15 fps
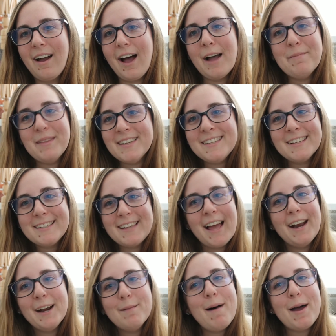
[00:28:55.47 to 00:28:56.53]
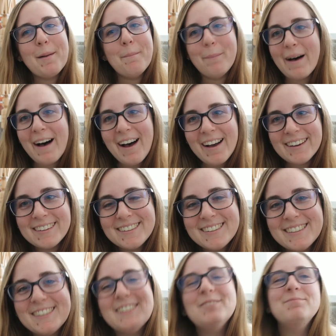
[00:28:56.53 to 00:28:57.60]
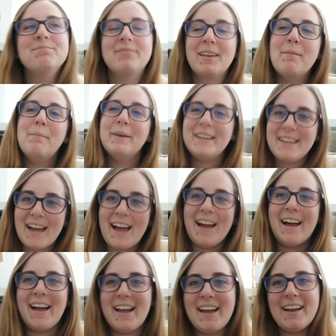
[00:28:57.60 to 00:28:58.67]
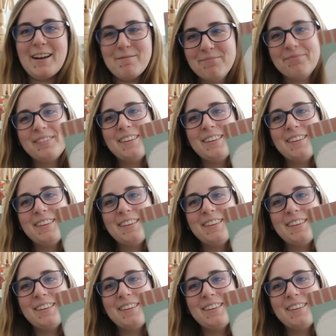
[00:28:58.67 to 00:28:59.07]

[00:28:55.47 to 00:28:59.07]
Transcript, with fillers: I'm this excited about a box? But yeah, I am.